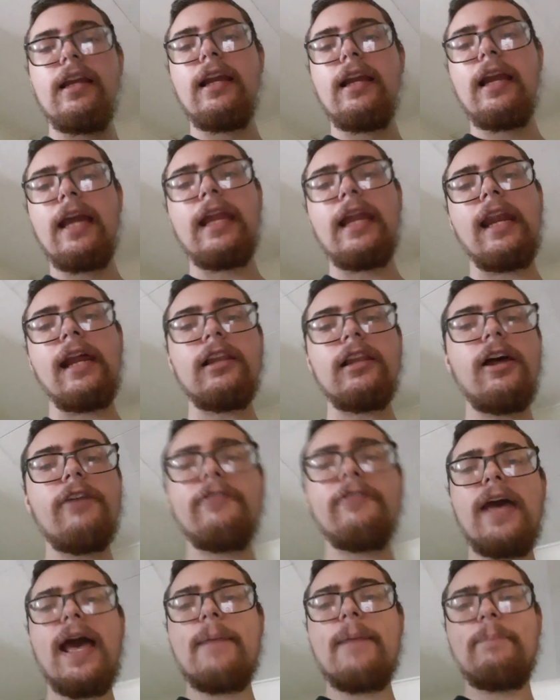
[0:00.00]
And I love
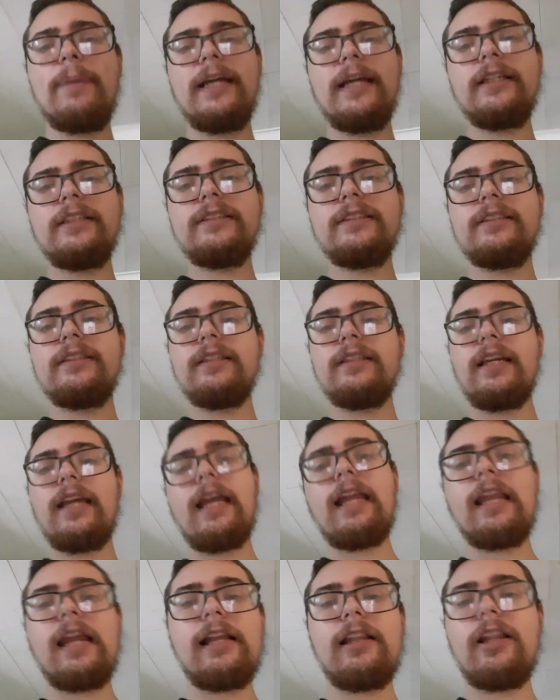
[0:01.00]
epics
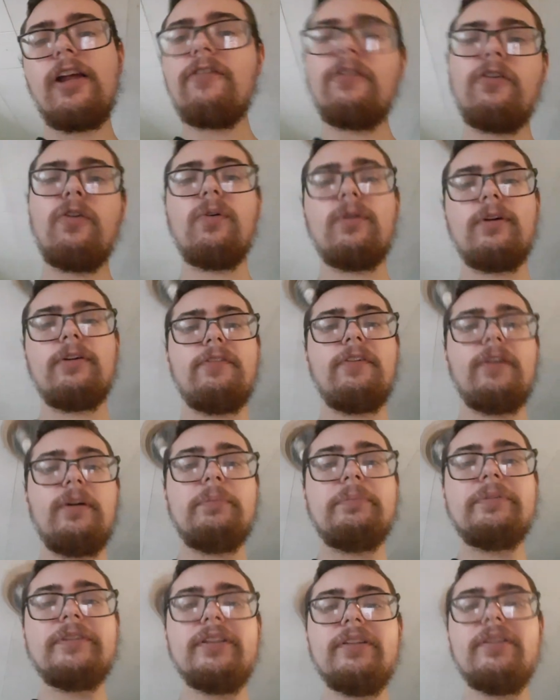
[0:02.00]
and I love horror
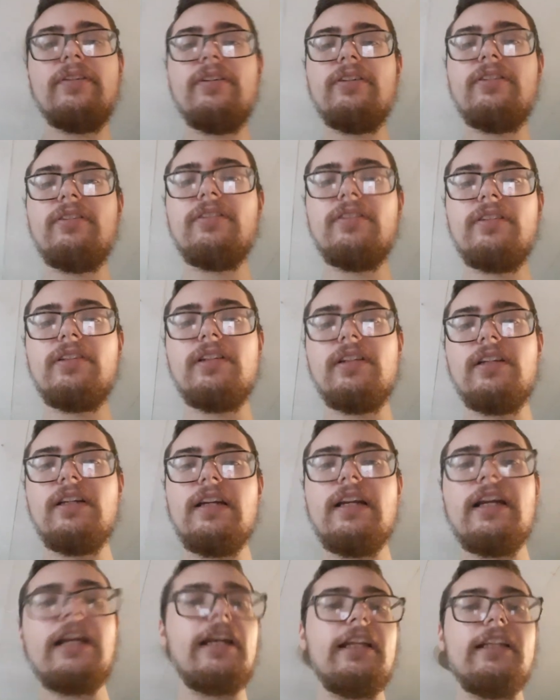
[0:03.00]
films.
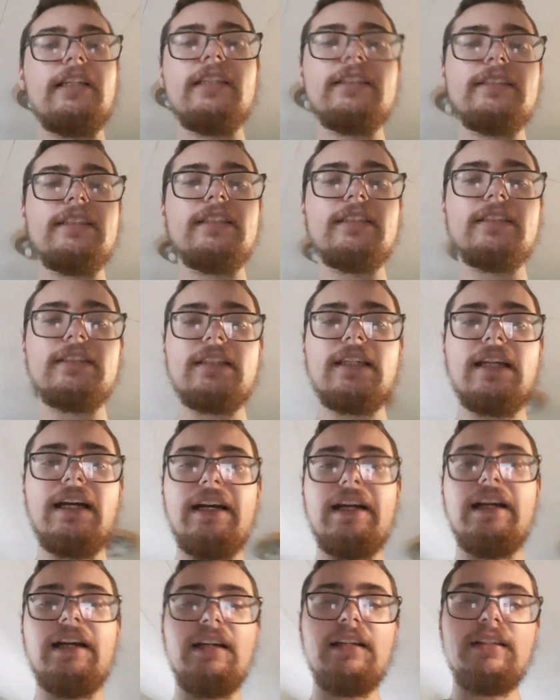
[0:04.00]
And this is
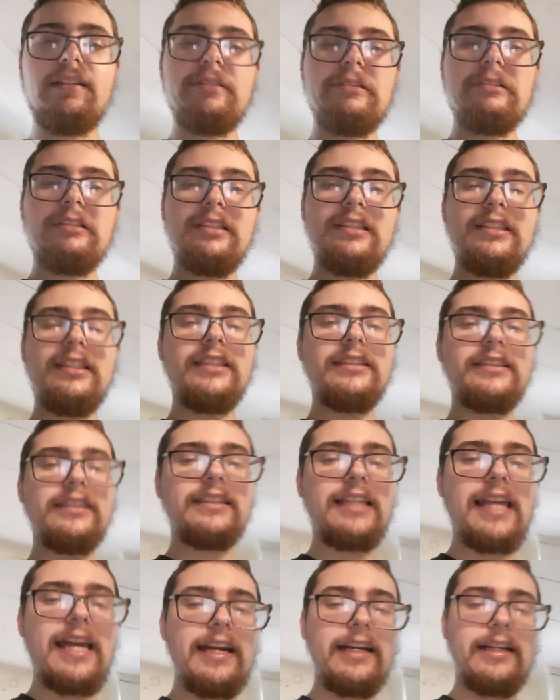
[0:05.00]
uh this is
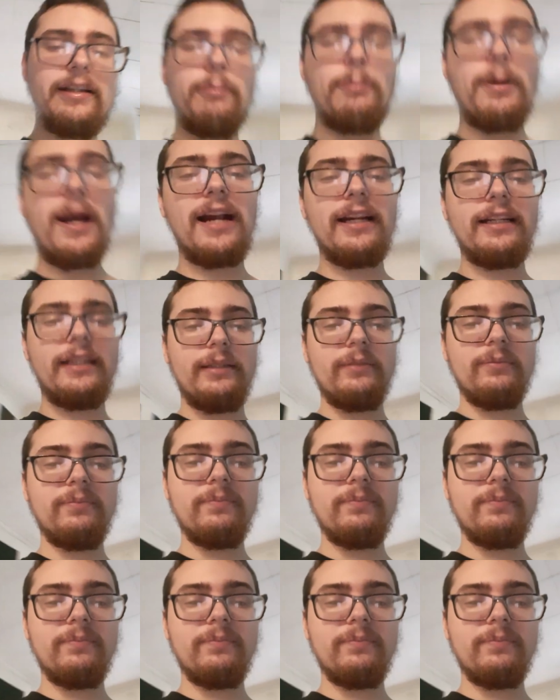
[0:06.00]
that combining.